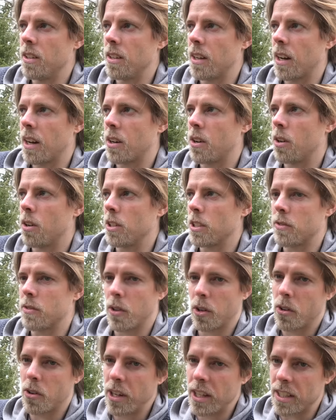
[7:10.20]
a cause
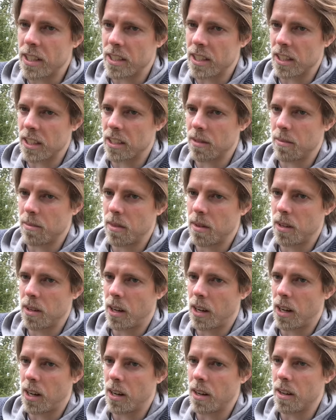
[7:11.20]
for criticism.
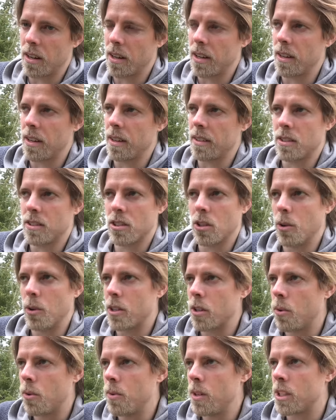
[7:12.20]
So
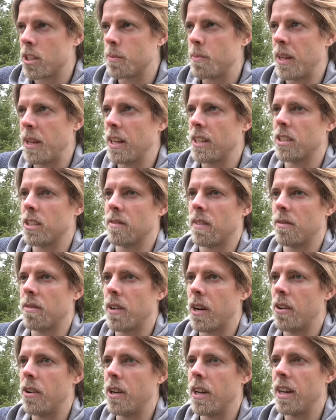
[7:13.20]
it only speaks of a
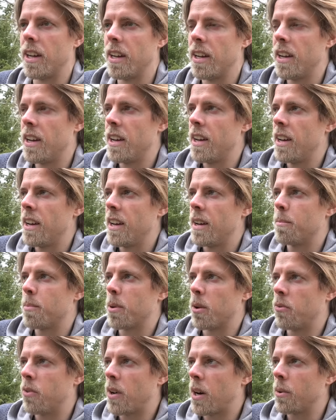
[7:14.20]
very
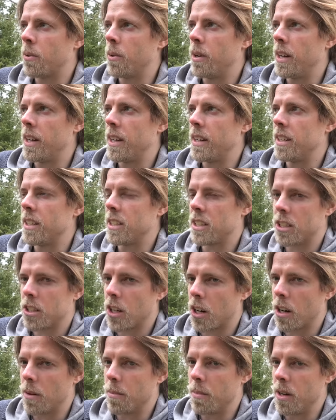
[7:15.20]
profoundly
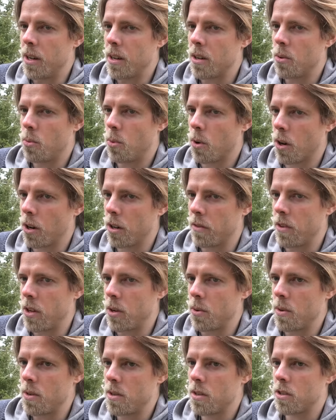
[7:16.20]
disturbed
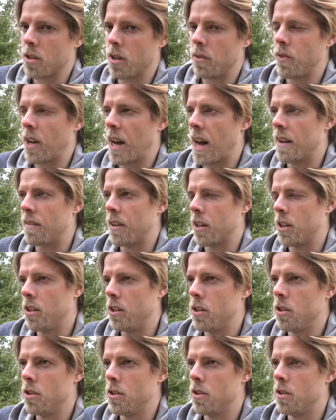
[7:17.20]
worldview. So if you have a
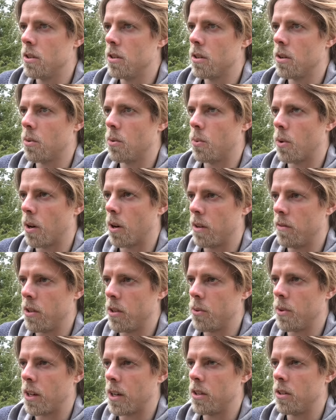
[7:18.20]
good
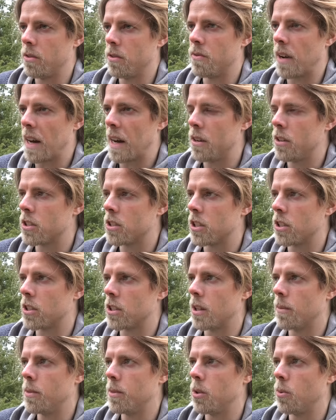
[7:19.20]
worldview, a good value
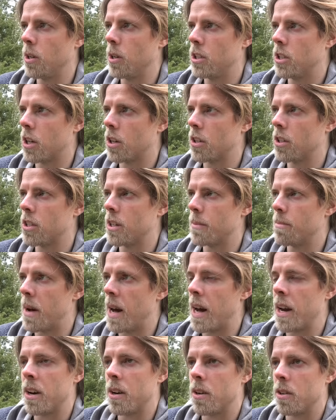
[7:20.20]
system, you will judge a
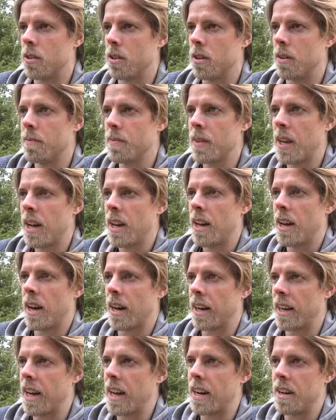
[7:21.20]
man on,
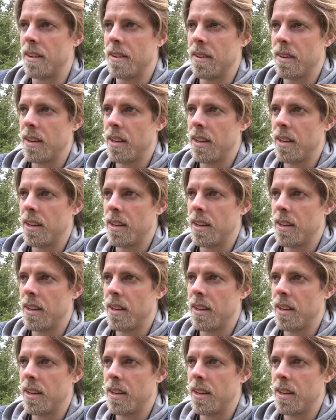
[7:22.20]
again,